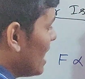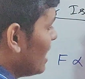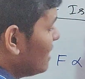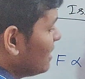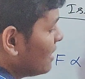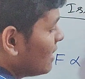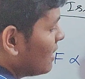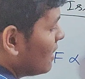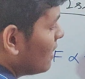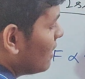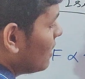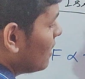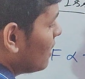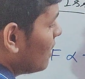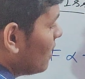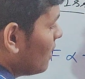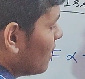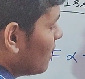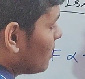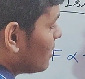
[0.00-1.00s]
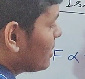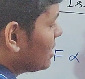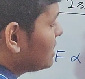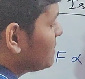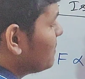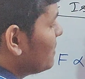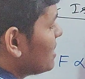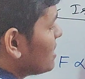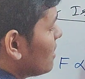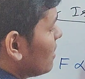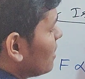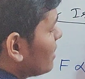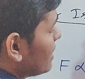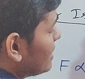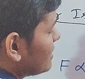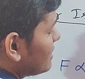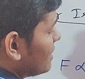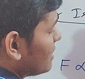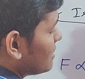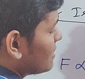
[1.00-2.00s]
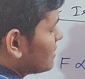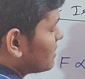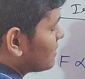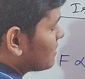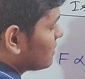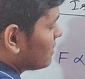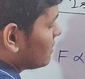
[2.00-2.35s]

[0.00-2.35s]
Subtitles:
and distance,